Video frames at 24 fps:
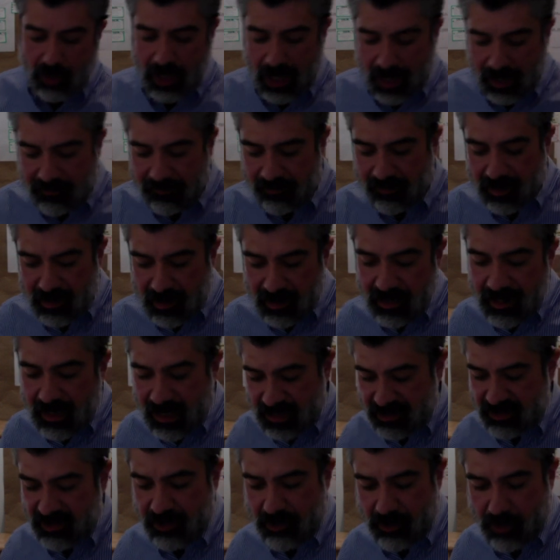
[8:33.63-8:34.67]
life
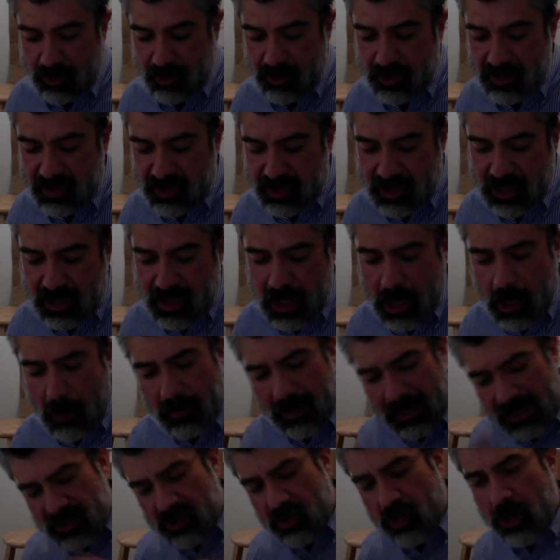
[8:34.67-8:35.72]
as a nurse. But
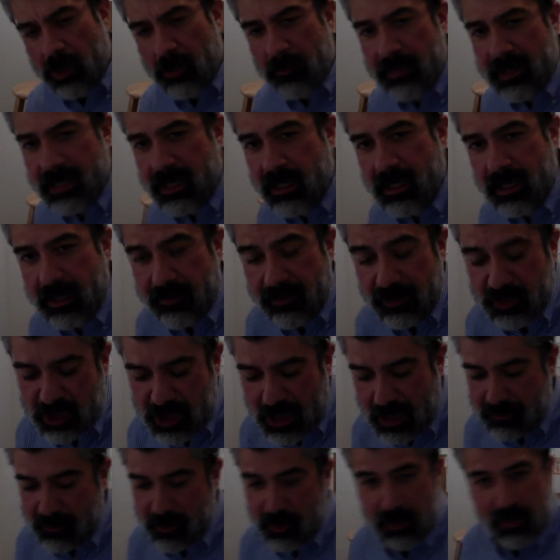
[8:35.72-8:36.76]
let's go to the beginning of the
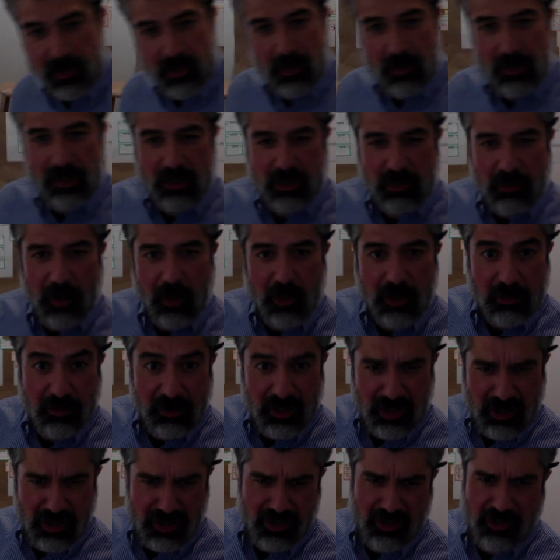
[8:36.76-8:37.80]
chapter, because holy smokes, we
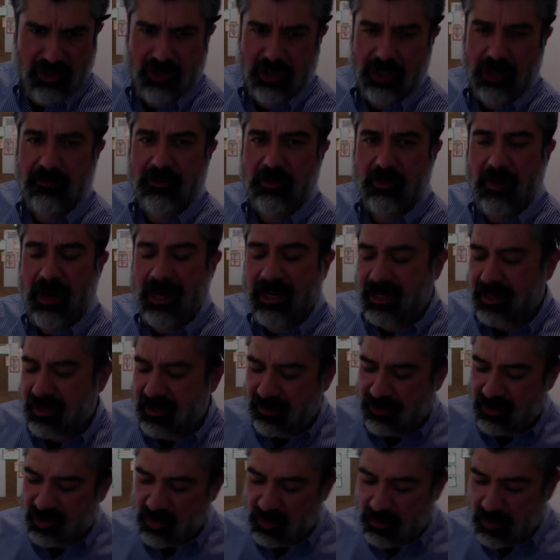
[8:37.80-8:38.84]
just jumped right into
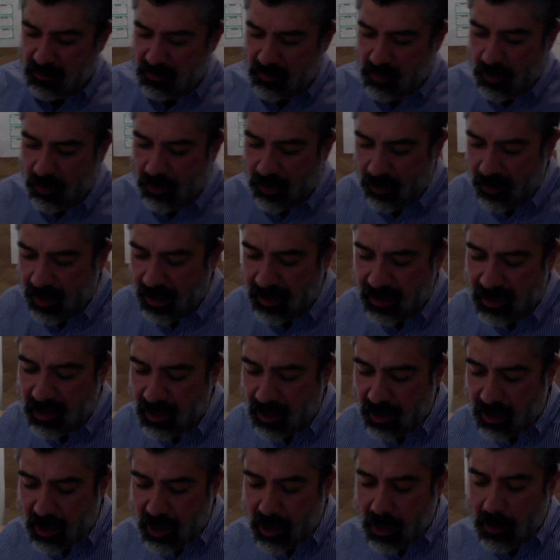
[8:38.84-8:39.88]
the swimming pool there, right?
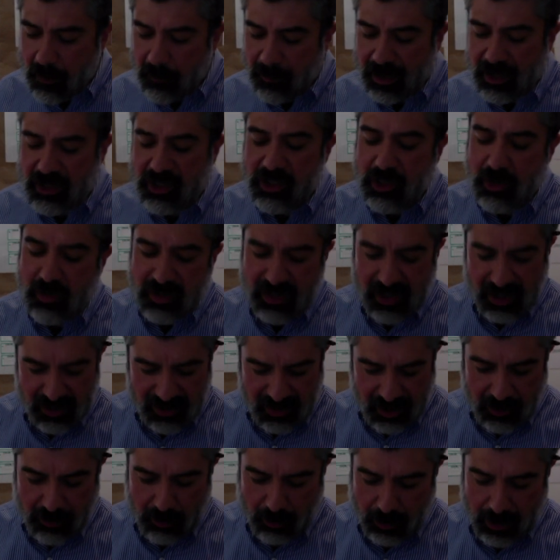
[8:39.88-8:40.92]
Page
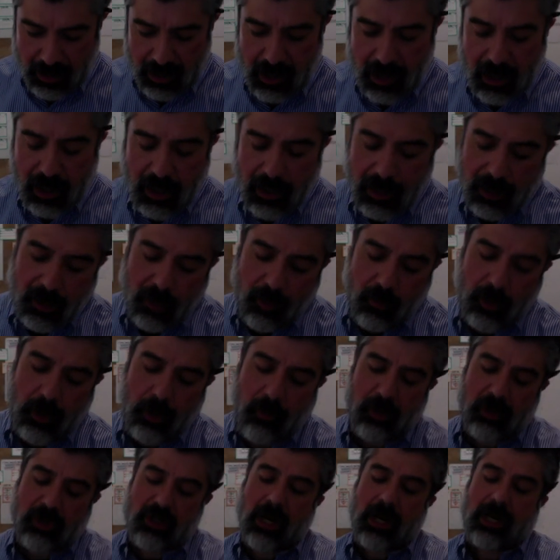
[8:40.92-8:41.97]
263 we
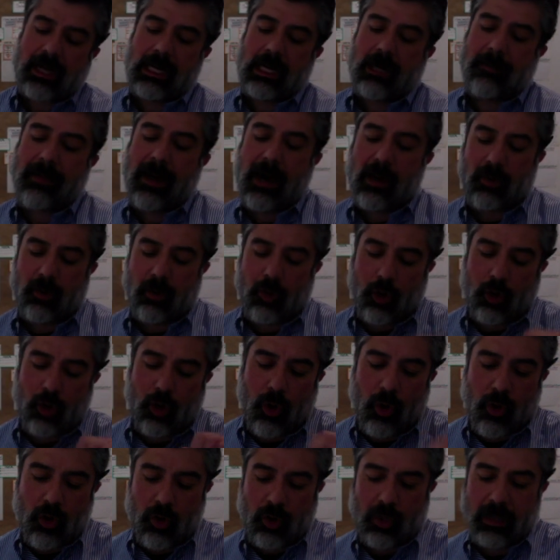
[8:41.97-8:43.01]
were talking about
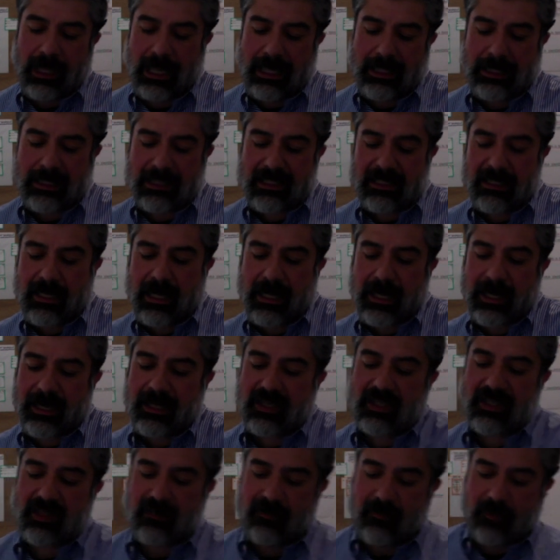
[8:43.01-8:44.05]
local
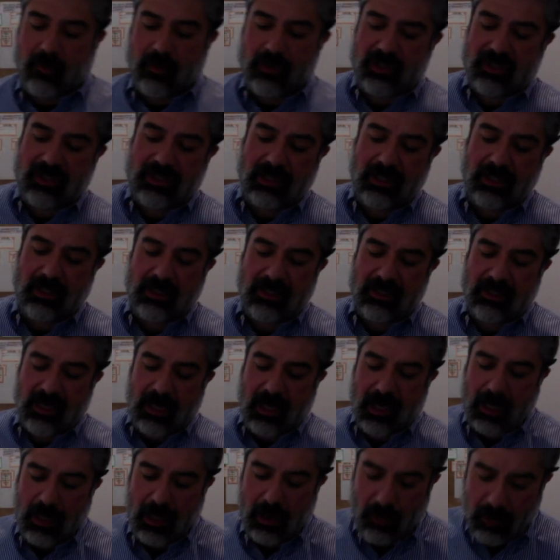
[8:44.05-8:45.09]
anesthetics versus
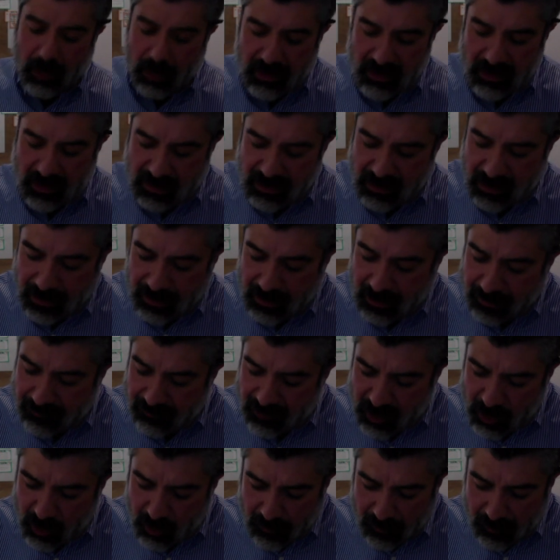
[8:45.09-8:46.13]
uh, what else is that? That's
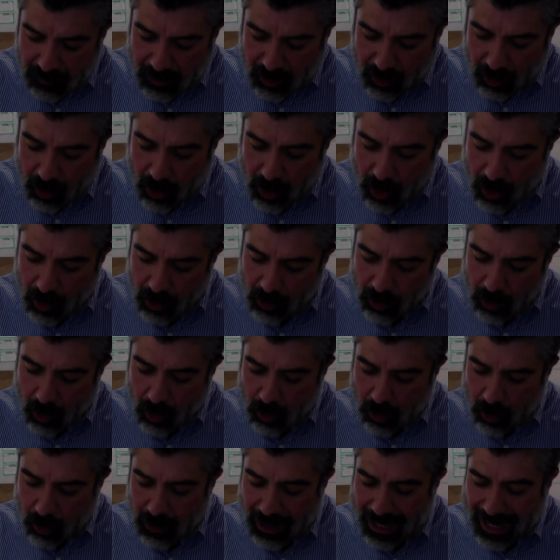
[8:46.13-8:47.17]
two of them here.
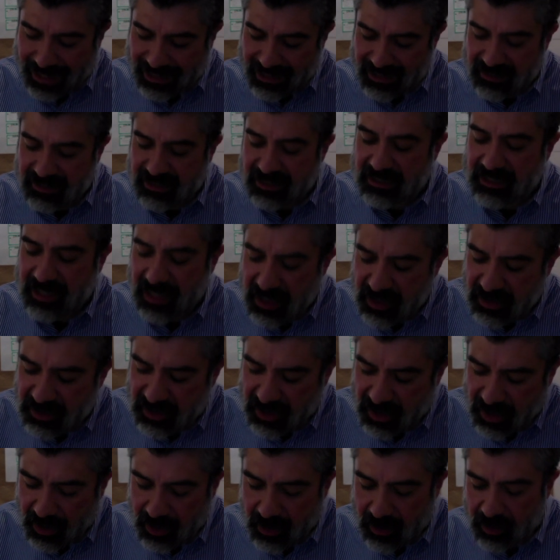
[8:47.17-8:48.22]
Local
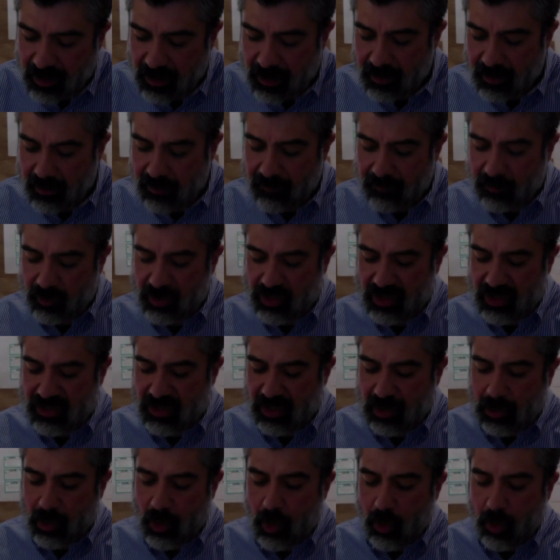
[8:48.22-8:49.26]
anesthesia versus a
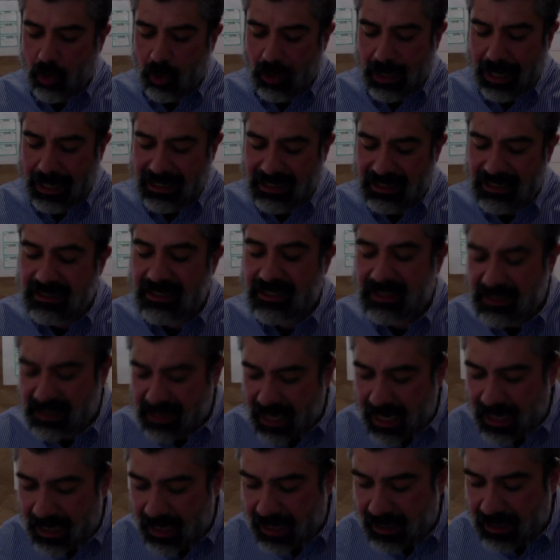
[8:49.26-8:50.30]
local
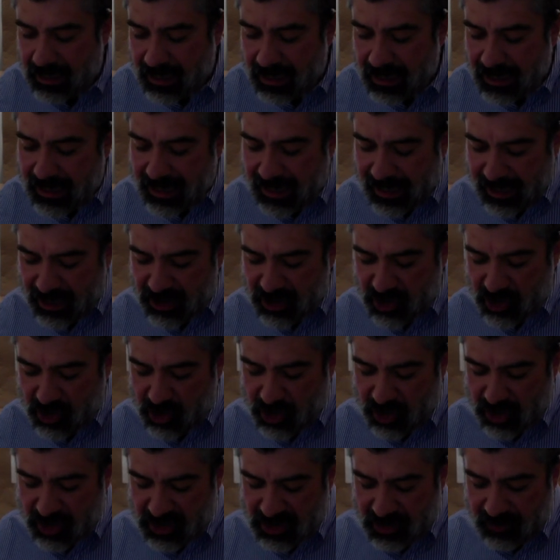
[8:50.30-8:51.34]
anesthetic. It's
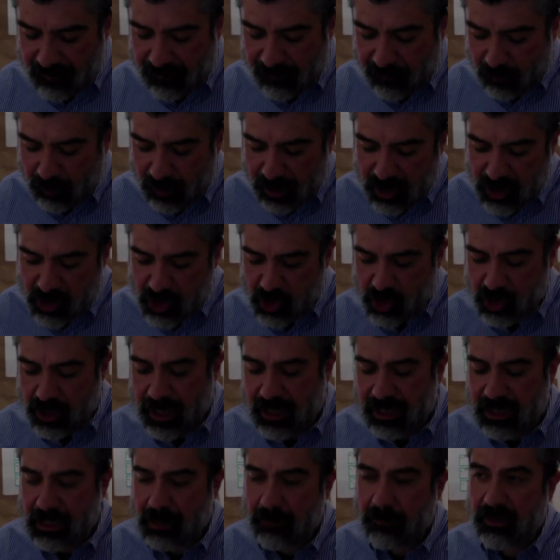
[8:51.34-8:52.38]
just
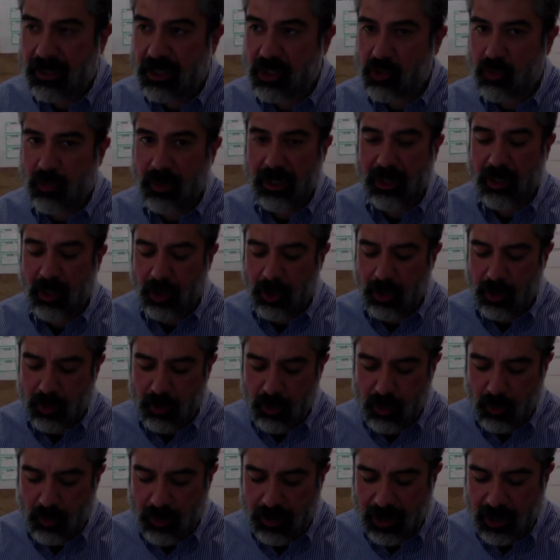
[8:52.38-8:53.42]
differentiating between are you
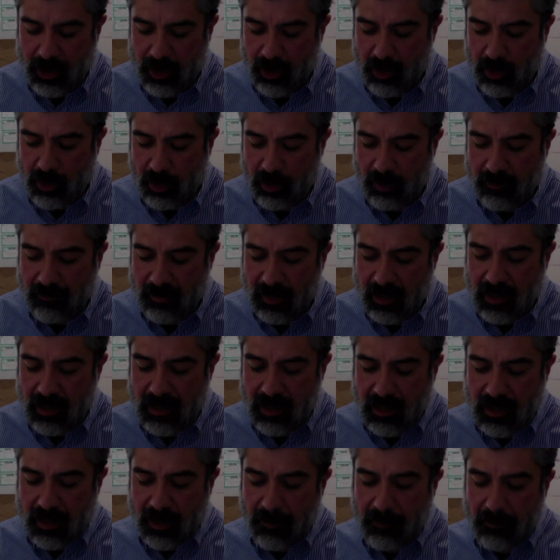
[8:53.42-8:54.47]
doing a nerve
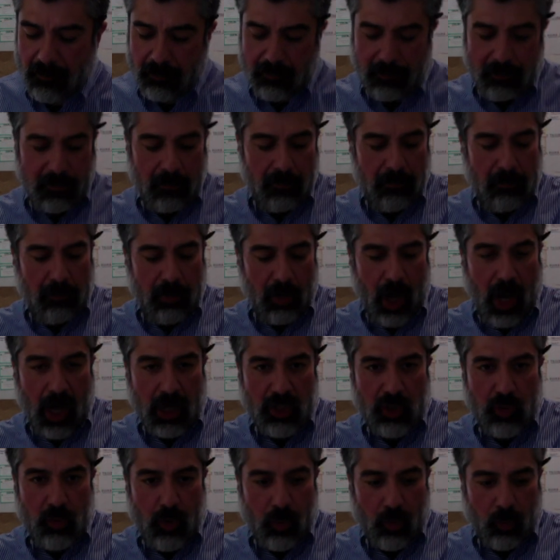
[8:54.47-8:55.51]

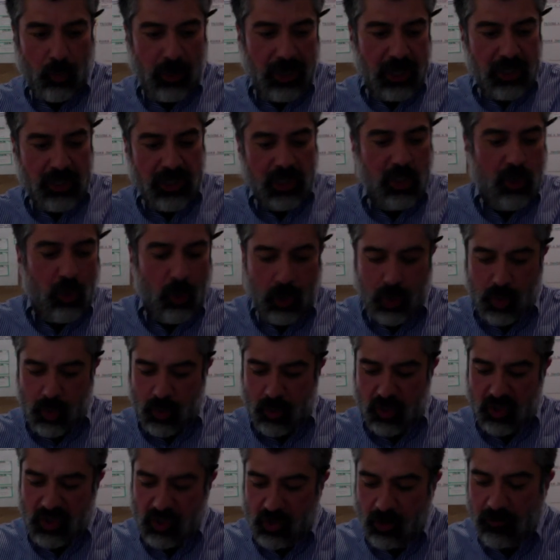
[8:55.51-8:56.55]
block to a region or
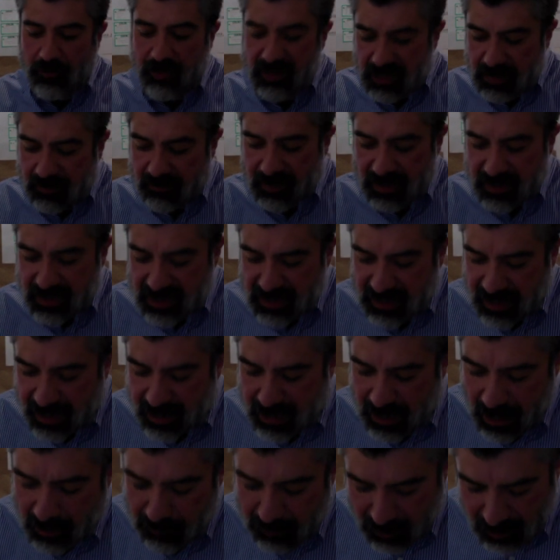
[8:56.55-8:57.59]
to a surface of the
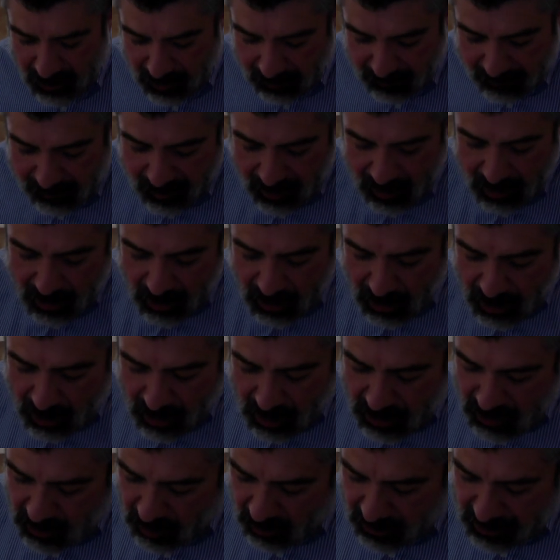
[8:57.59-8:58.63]
skin, I believe.
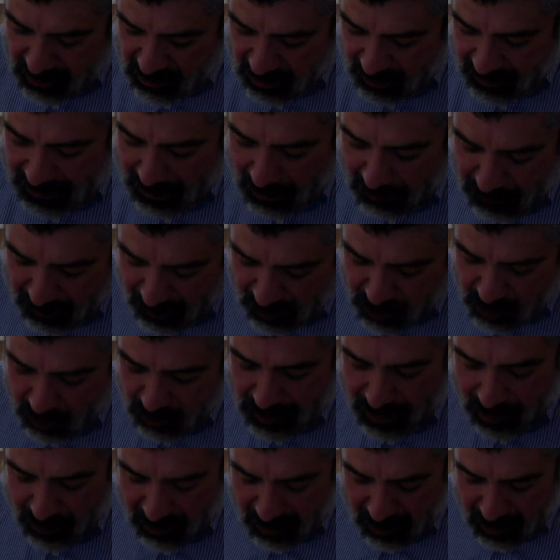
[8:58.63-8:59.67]
So let's look at that picture
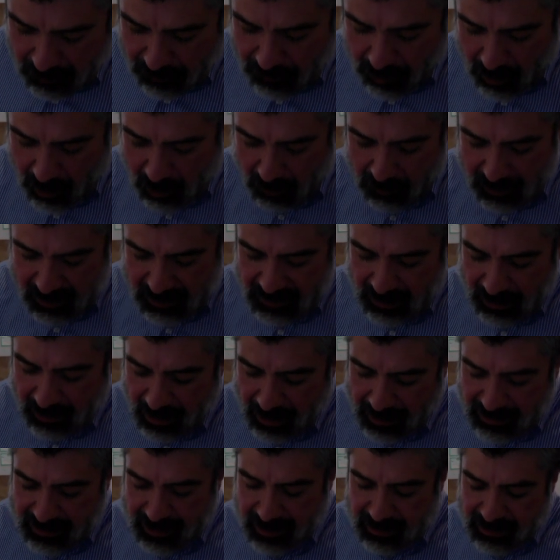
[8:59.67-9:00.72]
down at the bottom because I
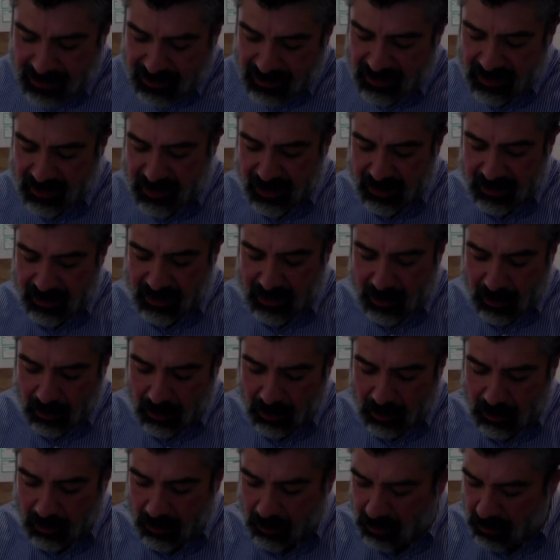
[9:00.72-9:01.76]
like that because this
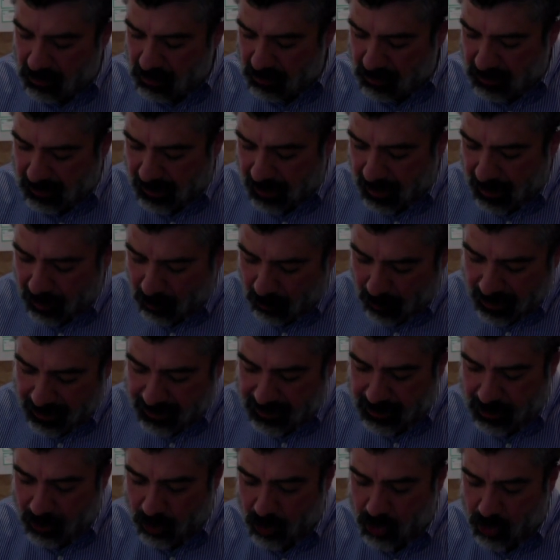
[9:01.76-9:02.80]
little gal right
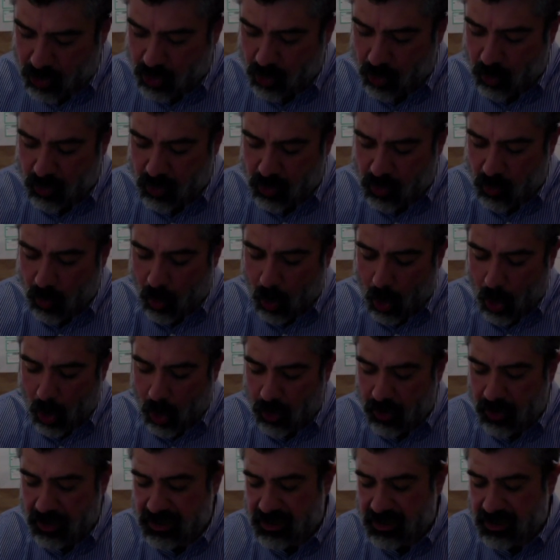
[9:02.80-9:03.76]
here shows you all the